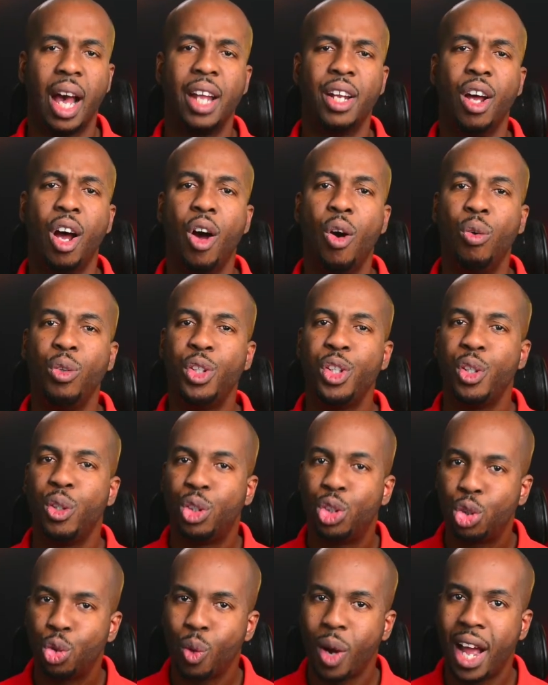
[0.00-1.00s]
and how do you
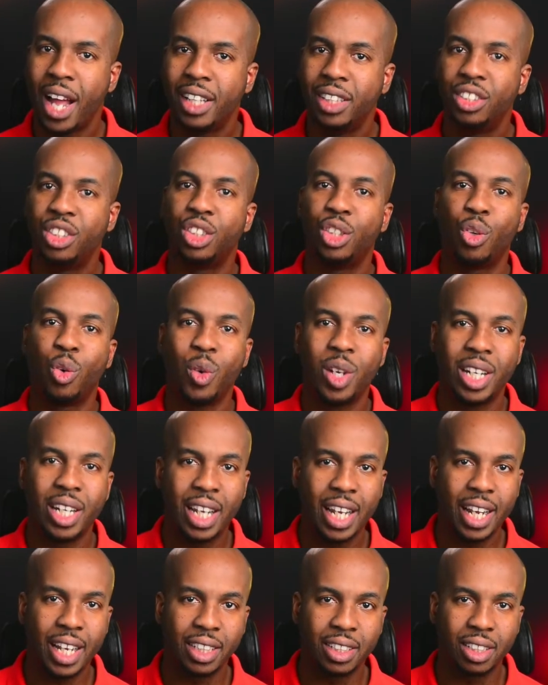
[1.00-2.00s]

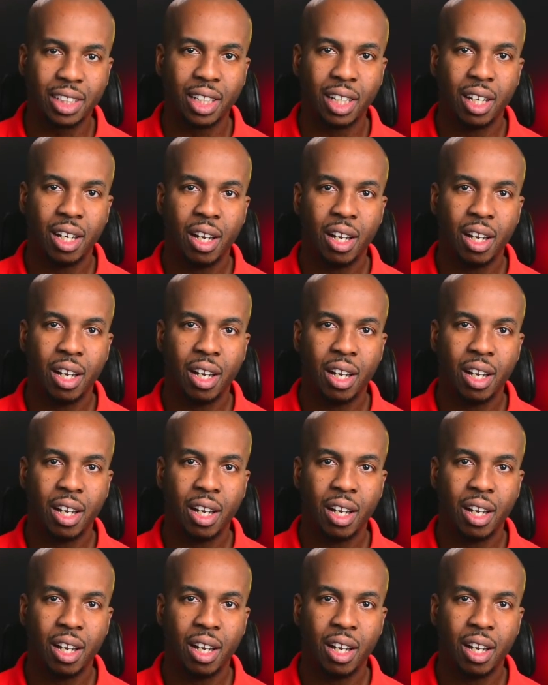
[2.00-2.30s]
transcreate